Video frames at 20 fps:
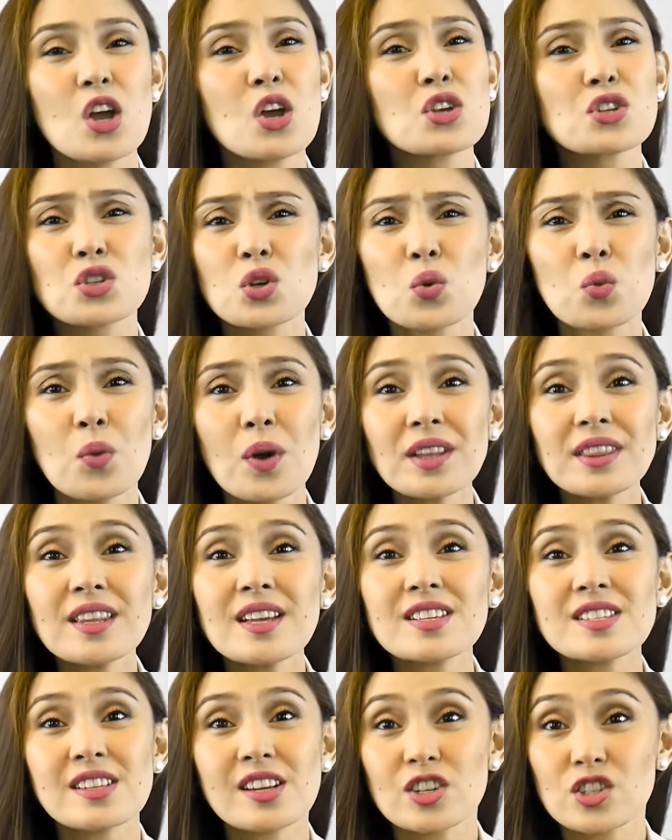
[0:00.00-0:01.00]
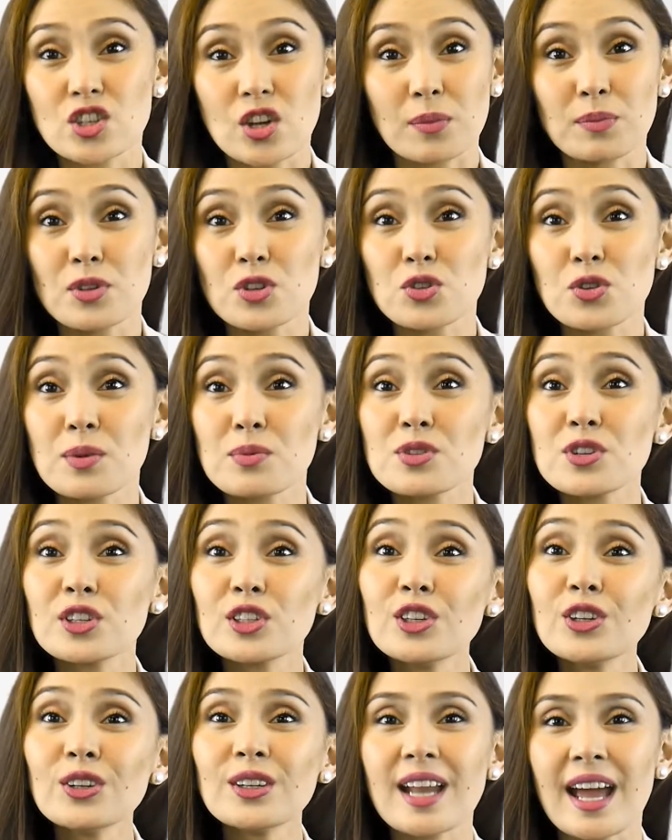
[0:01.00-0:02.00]
So what does their job description
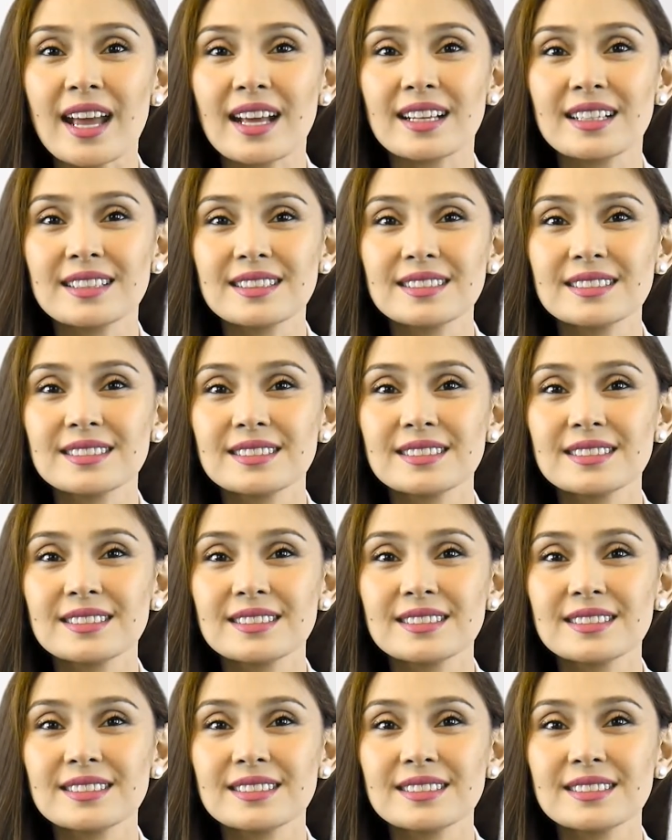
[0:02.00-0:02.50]
look like?